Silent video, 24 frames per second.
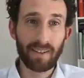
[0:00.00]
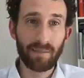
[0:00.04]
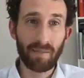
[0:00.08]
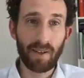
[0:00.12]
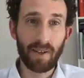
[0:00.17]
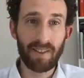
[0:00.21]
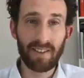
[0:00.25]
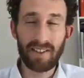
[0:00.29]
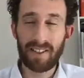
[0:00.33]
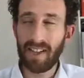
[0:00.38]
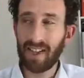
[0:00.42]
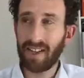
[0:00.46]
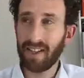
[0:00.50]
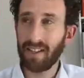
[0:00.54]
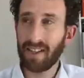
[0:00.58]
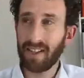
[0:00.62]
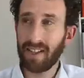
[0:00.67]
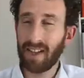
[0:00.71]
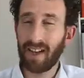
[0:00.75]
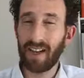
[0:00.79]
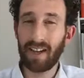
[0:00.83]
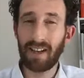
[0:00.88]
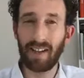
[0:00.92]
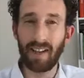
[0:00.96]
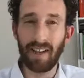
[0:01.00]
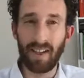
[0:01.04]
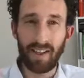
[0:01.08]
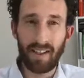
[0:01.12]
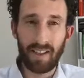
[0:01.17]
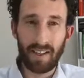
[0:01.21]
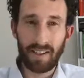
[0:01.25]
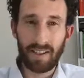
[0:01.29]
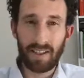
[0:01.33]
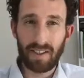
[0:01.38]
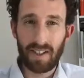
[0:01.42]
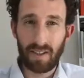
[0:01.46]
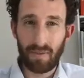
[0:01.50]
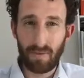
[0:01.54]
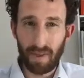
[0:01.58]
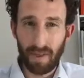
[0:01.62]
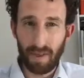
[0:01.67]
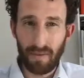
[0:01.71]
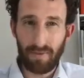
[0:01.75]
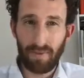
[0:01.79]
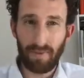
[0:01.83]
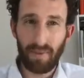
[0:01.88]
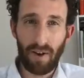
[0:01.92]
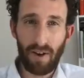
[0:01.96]
Because at the end of the day, it's simply
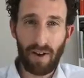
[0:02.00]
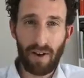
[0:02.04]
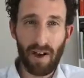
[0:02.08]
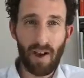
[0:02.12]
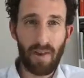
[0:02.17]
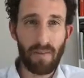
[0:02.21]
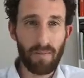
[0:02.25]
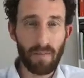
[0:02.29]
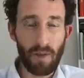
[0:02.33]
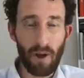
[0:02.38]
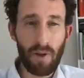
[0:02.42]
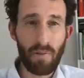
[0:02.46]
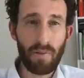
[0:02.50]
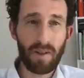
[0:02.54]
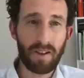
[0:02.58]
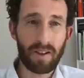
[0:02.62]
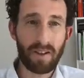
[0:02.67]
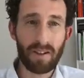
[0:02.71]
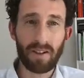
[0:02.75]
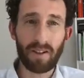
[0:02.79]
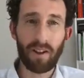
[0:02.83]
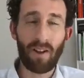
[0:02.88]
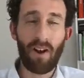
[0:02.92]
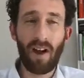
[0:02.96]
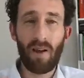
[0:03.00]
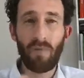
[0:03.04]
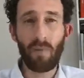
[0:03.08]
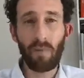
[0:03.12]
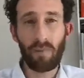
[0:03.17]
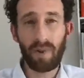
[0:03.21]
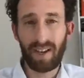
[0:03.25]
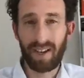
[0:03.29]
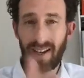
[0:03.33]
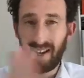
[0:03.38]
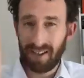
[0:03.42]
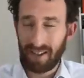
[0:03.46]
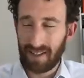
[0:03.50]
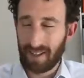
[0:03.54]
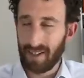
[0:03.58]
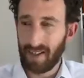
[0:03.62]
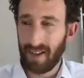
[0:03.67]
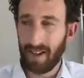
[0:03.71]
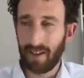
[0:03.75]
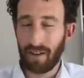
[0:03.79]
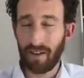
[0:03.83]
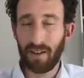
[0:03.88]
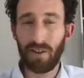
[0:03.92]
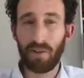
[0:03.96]
a finite moment in time when we get to
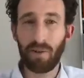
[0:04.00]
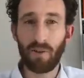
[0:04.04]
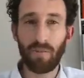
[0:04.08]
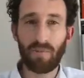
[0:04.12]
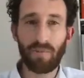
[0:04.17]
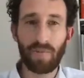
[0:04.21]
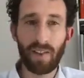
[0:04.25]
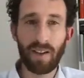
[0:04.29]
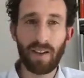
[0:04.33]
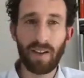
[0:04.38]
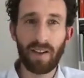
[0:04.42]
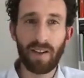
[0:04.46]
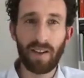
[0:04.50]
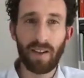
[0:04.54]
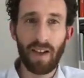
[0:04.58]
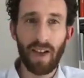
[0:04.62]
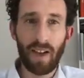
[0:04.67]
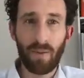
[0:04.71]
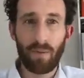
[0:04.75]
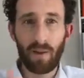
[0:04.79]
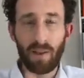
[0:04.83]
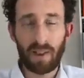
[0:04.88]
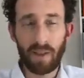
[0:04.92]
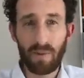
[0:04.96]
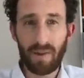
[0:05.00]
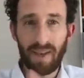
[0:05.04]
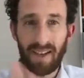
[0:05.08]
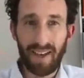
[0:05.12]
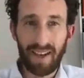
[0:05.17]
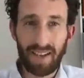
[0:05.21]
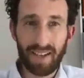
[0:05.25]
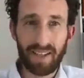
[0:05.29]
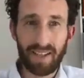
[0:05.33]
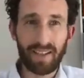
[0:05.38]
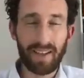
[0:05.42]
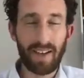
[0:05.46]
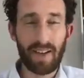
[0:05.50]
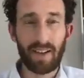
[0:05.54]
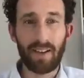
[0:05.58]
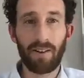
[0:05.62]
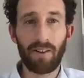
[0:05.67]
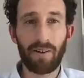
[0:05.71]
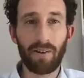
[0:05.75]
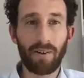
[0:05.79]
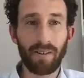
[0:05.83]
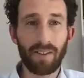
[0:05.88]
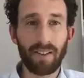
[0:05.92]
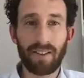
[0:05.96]
that goal. And once we get to that
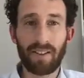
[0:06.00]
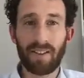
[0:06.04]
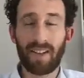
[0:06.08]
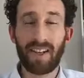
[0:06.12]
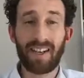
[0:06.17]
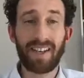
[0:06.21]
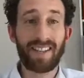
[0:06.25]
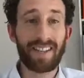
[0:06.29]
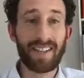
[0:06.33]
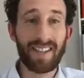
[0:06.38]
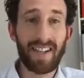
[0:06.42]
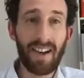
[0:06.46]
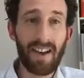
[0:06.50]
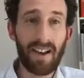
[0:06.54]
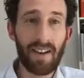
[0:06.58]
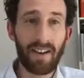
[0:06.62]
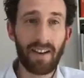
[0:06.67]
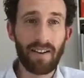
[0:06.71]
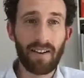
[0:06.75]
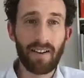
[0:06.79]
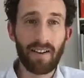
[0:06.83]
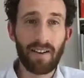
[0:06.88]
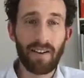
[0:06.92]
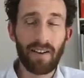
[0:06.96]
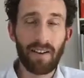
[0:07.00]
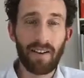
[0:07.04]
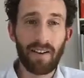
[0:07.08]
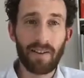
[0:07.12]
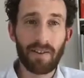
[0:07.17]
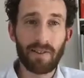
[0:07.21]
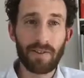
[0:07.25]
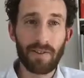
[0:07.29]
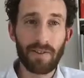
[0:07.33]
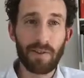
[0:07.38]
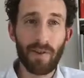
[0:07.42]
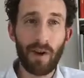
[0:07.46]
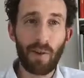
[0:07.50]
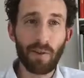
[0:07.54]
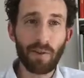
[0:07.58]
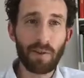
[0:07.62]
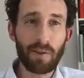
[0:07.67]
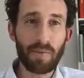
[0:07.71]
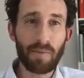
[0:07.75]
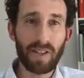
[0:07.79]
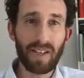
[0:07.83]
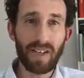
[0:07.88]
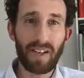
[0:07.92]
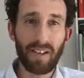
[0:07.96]
goal, it's like it's done. So
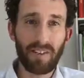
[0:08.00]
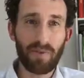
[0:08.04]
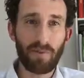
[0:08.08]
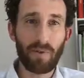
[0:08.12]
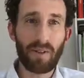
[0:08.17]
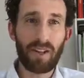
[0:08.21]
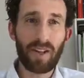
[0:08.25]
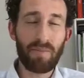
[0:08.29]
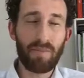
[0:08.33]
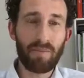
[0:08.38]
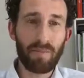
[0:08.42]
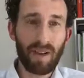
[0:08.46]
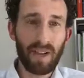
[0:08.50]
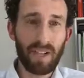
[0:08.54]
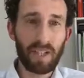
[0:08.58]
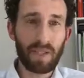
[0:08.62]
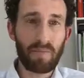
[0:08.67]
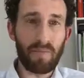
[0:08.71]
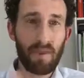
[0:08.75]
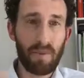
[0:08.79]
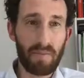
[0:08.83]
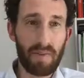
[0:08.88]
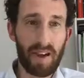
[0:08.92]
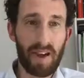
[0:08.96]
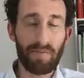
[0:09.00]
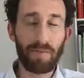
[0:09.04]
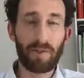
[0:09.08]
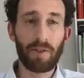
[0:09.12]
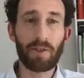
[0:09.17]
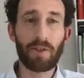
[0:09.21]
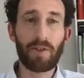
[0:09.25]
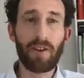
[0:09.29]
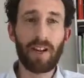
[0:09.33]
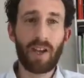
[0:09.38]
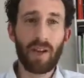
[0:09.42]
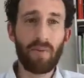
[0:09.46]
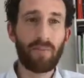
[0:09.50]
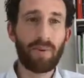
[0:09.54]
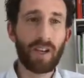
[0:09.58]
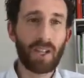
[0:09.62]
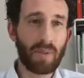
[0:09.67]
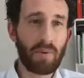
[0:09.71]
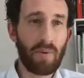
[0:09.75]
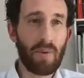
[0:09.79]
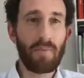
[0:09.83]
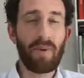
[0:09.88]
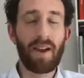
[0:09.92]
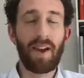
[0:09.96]
ultimately, it really must be about the journey. It
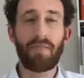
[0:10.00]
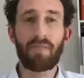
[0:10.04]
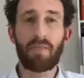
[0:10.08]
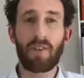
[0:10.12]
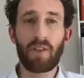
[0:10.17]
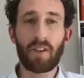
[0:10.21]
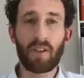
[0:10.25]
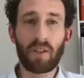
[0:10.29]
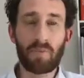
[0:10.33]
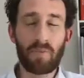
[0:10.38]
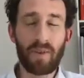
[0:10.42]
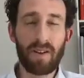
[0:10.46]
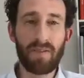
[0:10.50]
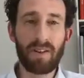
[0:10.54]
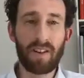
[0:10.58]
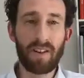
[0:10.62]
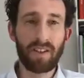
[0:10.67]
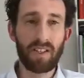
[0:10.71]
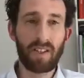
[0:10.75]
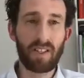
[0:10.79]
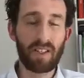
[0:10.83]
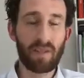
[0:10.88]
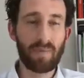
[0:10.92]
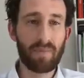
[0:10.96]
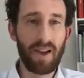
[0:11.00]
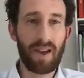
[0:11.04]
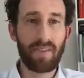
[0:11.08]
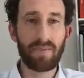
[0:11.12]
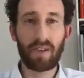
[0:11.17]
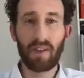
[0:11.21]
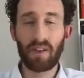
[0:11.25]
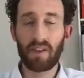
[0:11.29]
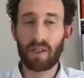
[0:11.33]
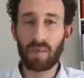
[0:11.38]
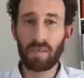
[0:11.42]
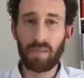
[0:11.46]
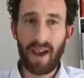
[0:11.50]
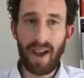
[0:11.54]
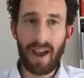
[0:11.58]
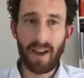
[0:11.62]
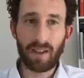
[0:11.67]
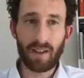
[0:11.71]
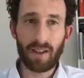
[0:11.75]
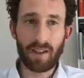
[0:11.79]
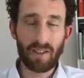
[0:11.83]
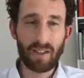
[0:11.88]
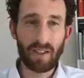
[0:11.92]
must be about the experience. It's about the expansion.